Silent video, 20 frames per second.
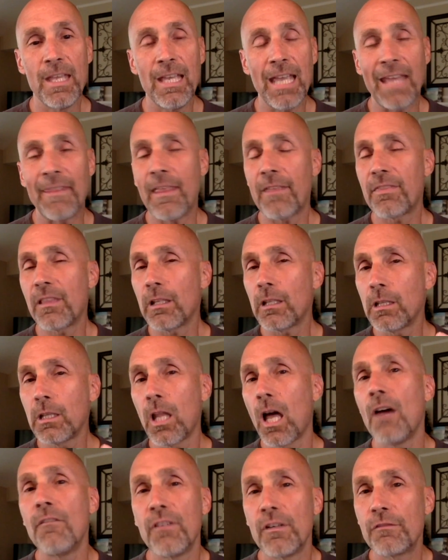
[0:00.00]
and that the
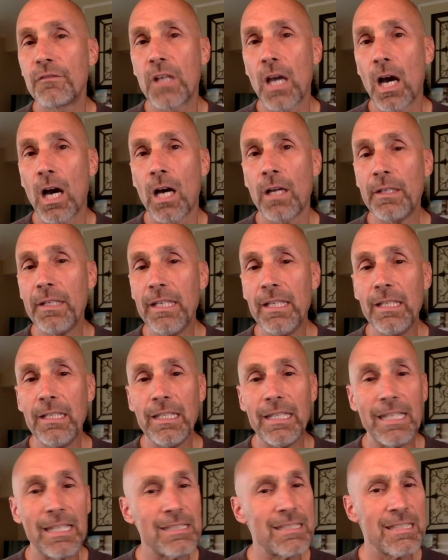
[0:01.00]
love of God
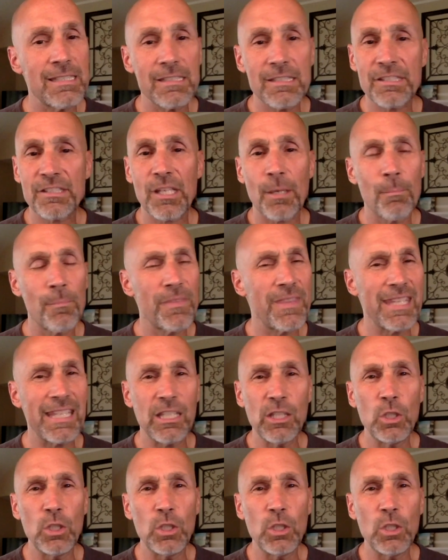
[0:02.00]
isn't something